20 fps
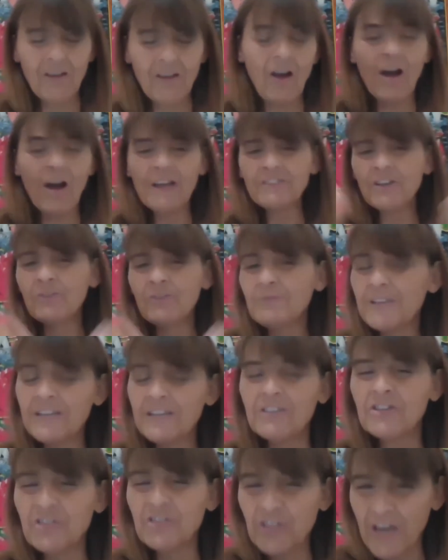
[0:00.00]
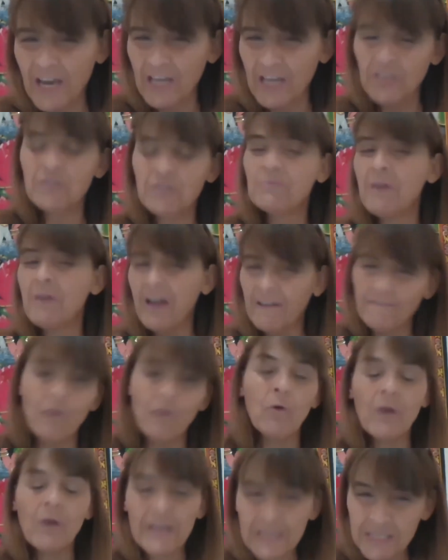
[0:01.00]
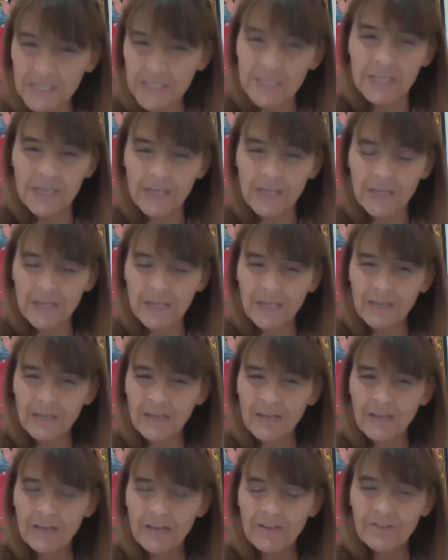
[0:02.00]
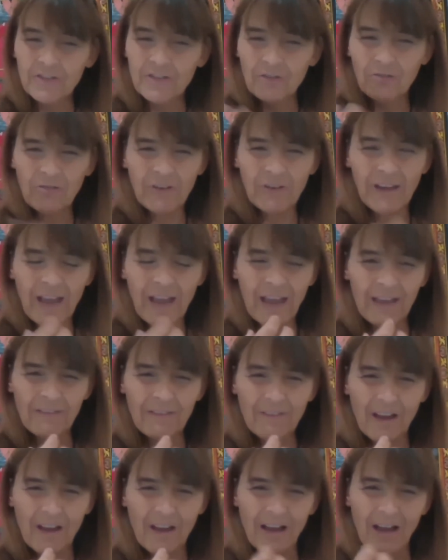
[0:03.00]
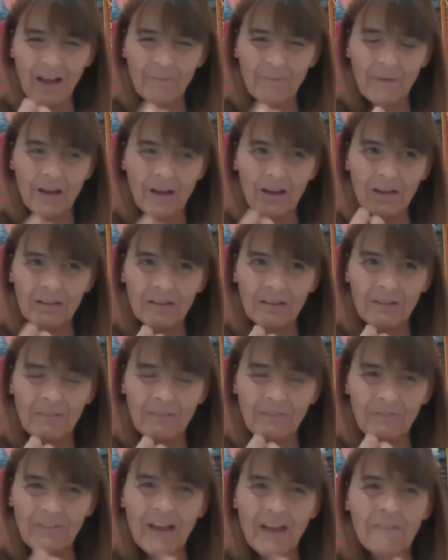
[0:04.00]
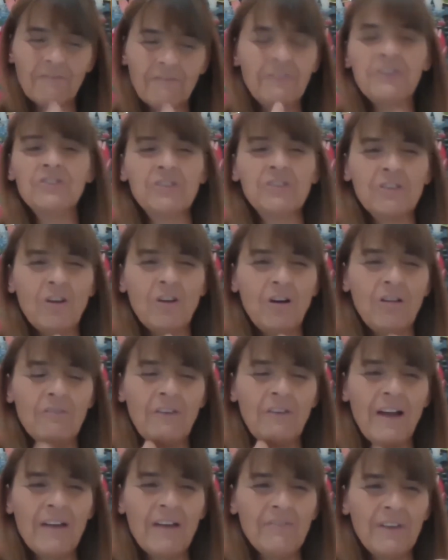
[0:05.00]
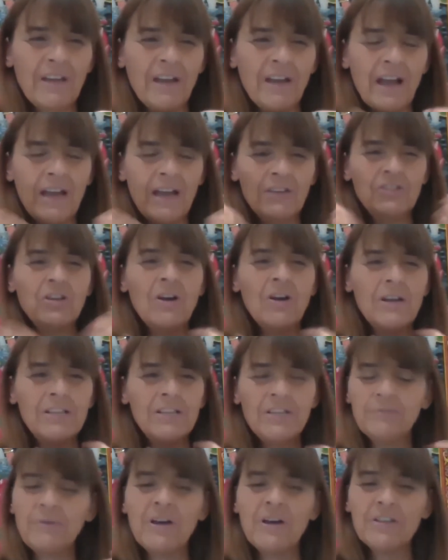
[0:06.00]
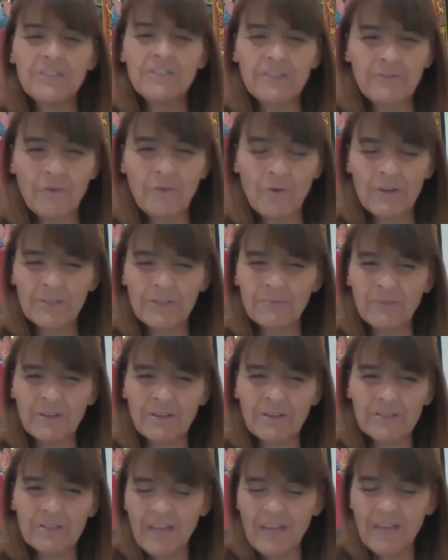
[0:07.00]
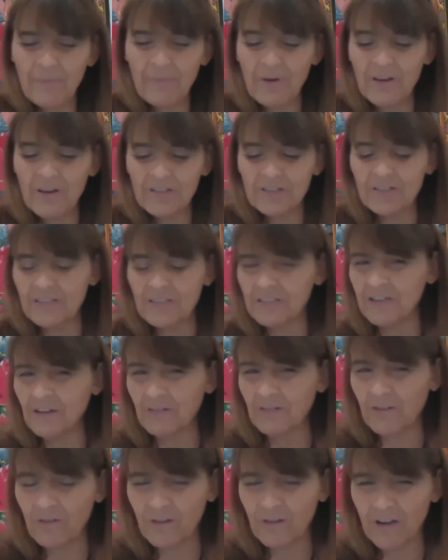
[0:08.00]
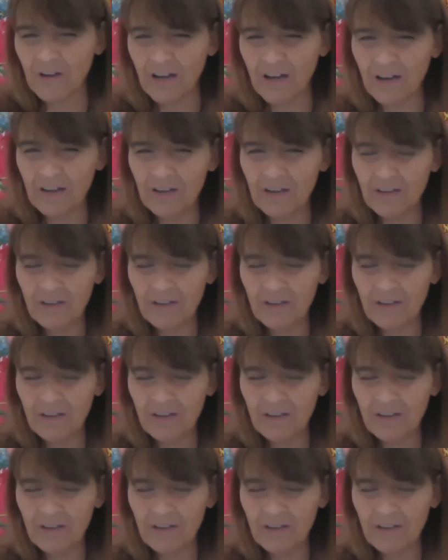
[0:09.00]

I don't need to change my voice to create um, that vision of having a Chinese person's voice, because that person is no longer